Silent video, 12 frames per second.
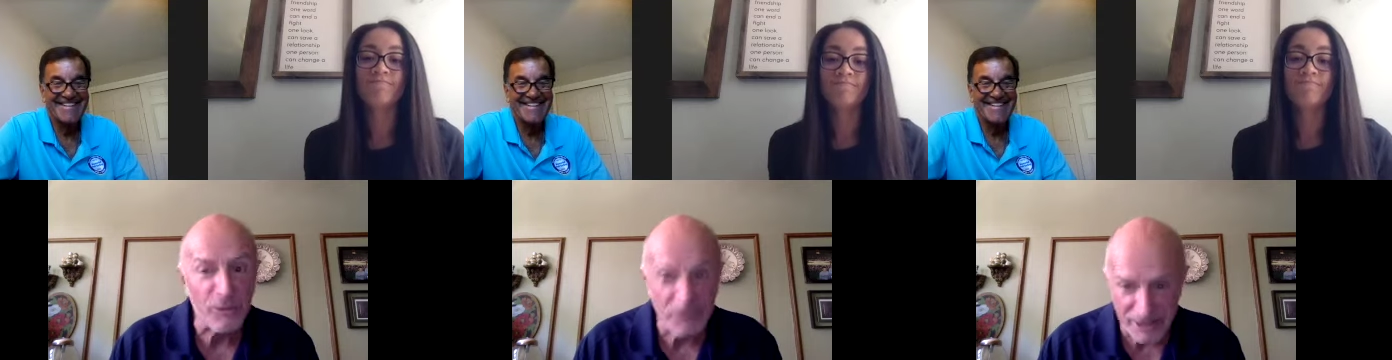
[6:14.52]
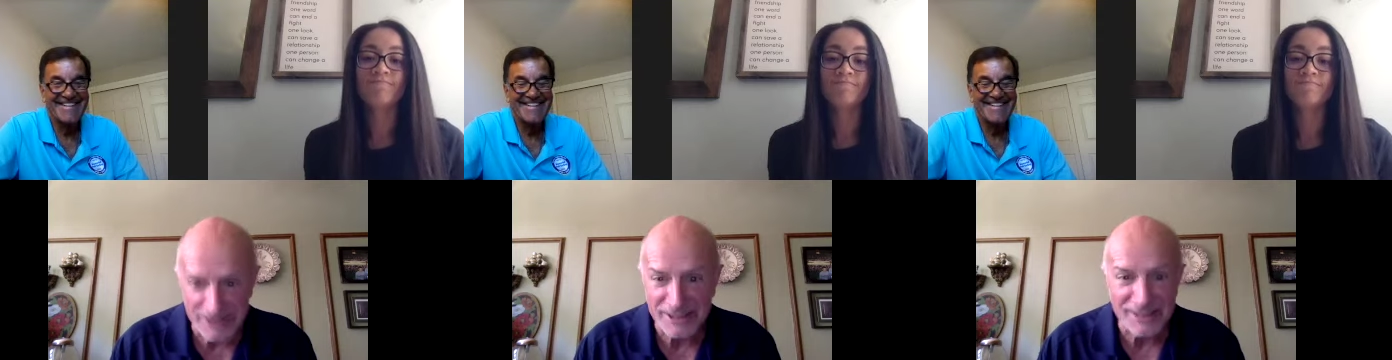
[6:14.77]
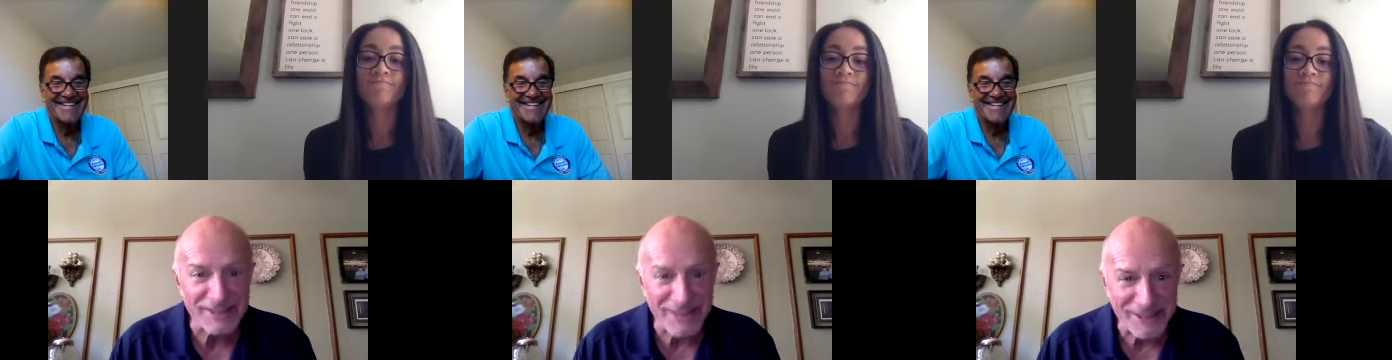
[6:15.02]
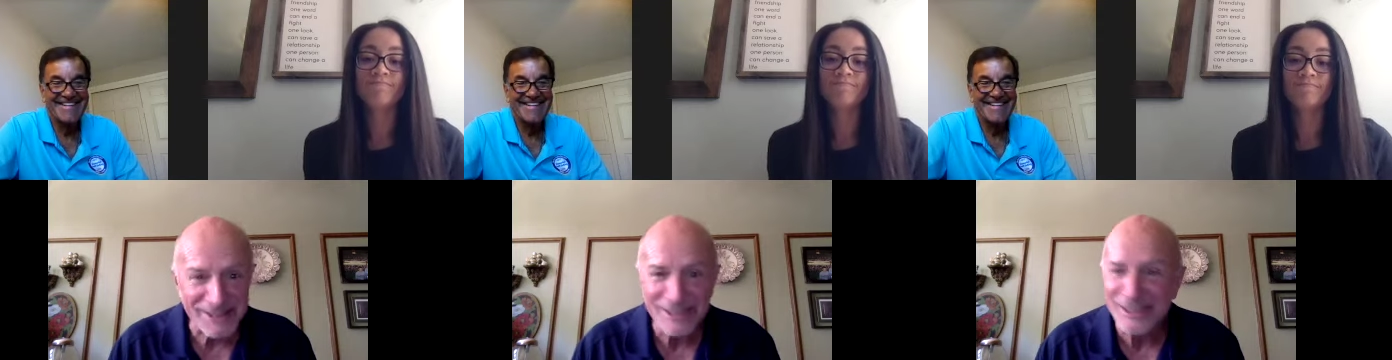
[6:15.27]
Speaker 1: this is a
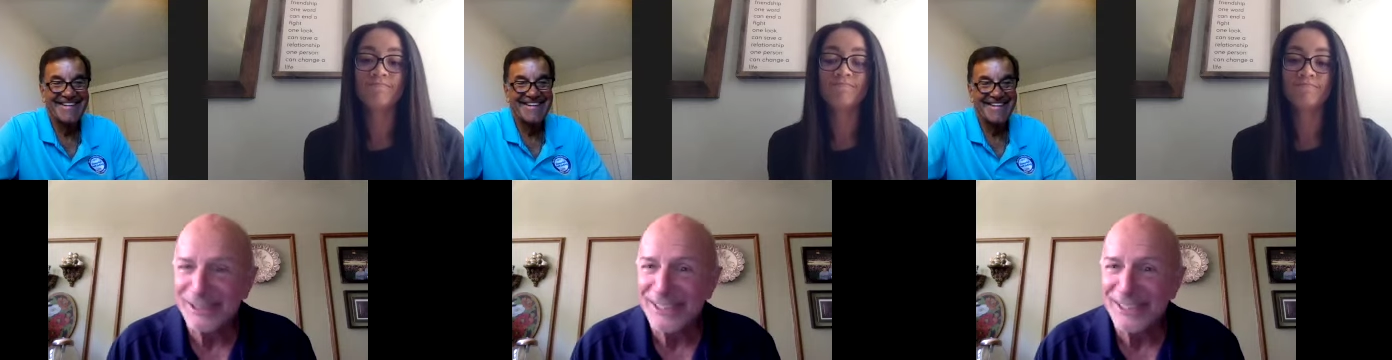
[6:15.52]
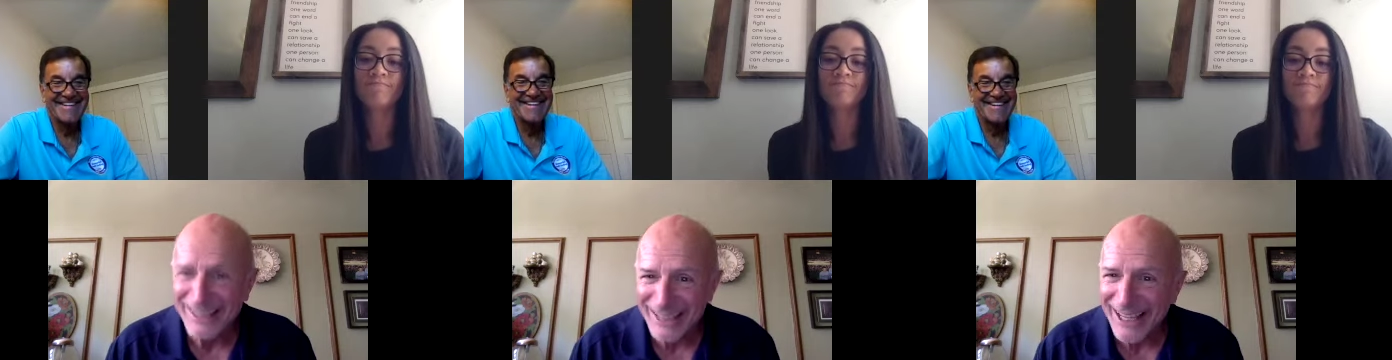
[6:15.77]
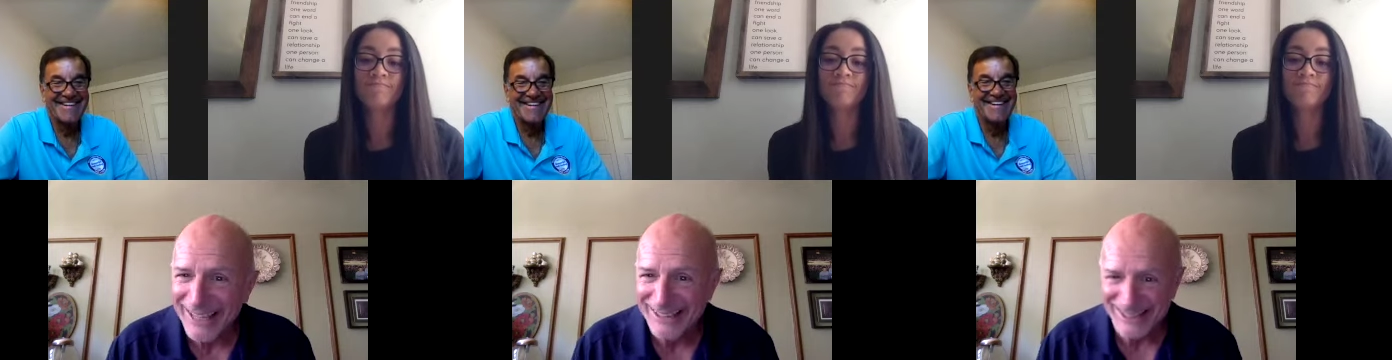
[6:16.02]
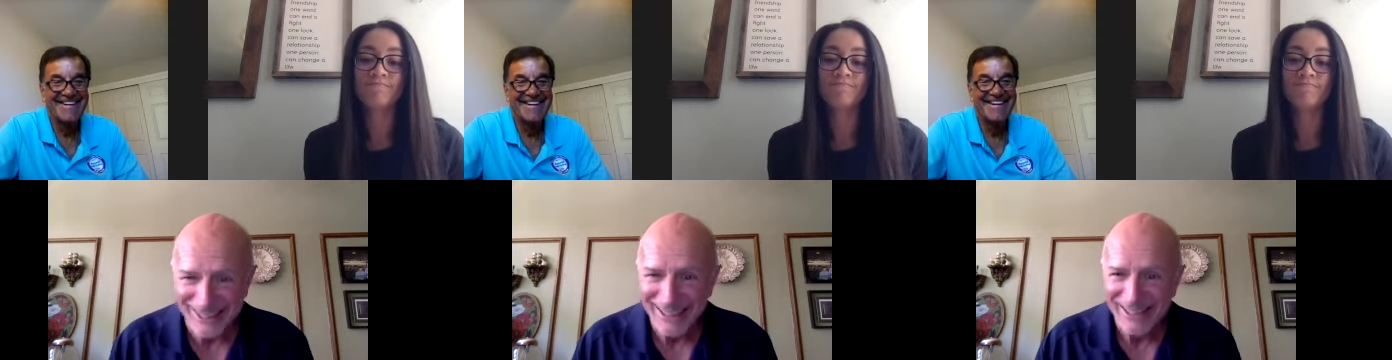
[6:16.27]
this is a classic.
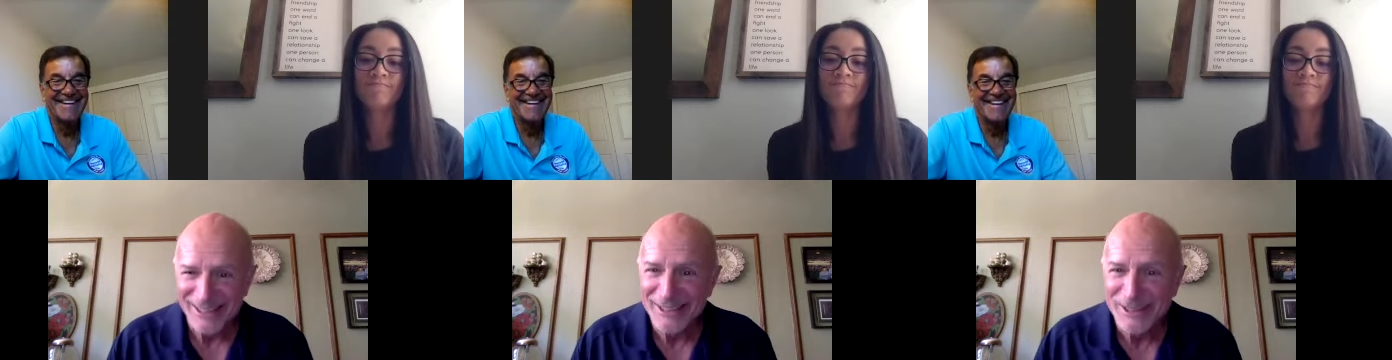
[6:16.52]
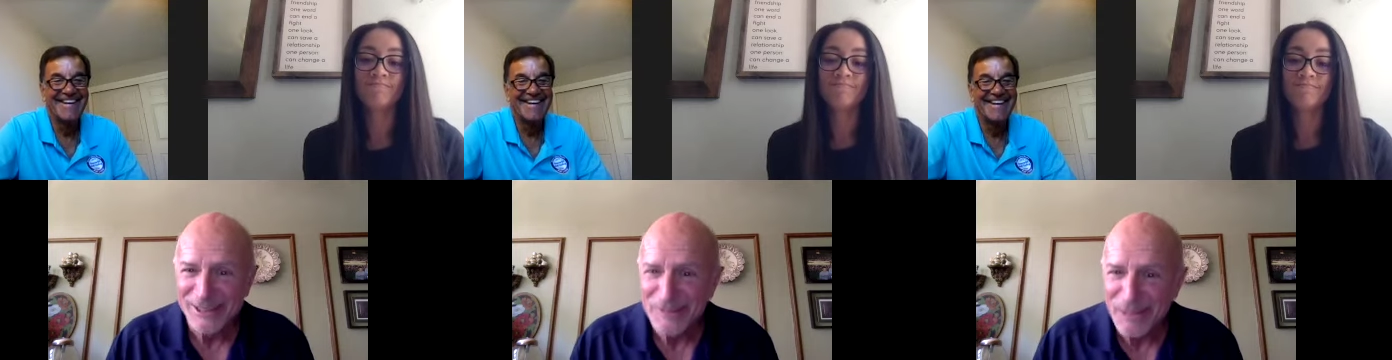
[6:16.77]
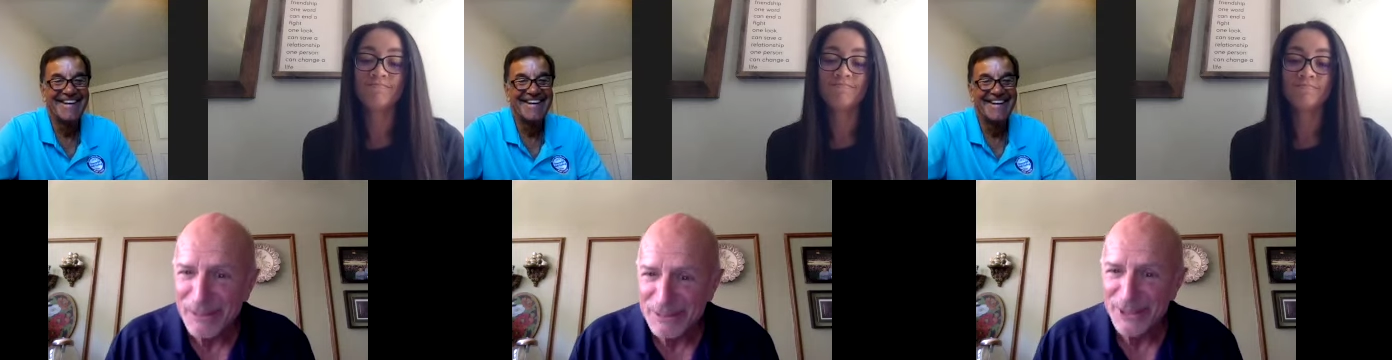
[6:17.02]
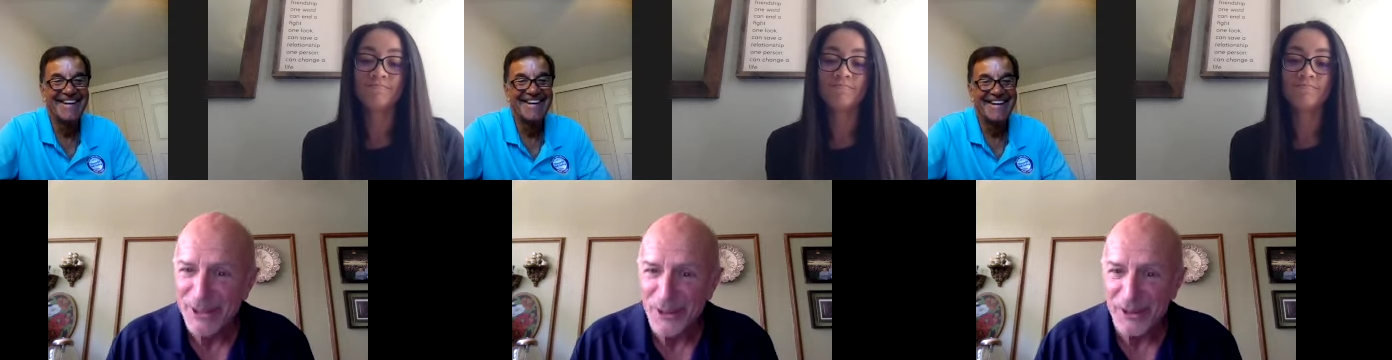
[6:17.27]
This is Pip's
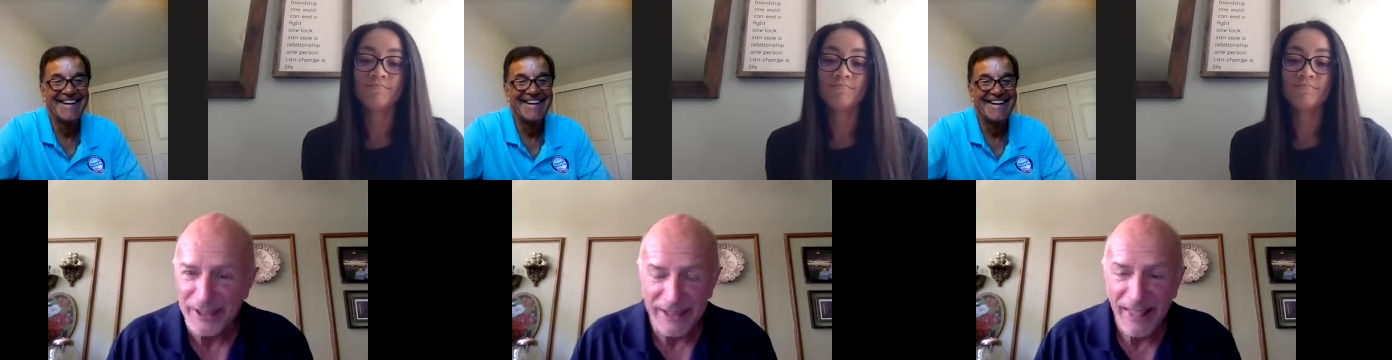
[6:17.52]
story.